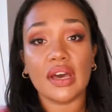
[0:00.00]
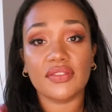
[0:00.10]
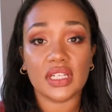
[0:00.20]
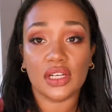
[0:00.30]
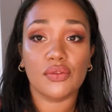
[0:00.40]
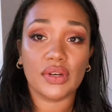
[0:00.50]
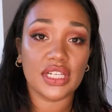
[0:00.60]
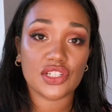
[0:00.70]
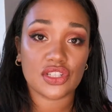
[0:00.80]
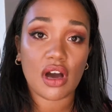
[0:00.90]
going to
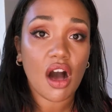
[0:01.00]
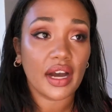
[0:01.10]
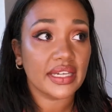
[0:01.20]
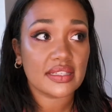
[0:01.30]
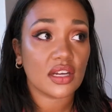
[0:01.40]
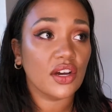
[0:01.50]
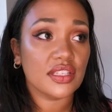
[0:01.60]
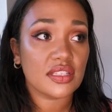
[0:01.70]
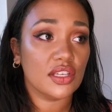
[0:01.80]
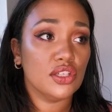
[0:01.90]
reach the highest heights
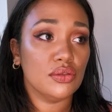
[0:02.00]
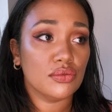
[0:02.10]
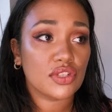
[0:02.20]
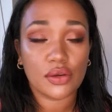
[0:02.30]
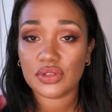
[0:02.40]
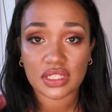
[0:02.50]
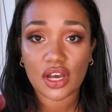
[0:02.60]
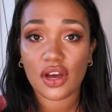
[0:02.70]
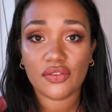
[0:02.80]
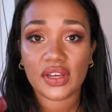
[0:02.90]
that you so
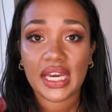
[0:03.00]
deserve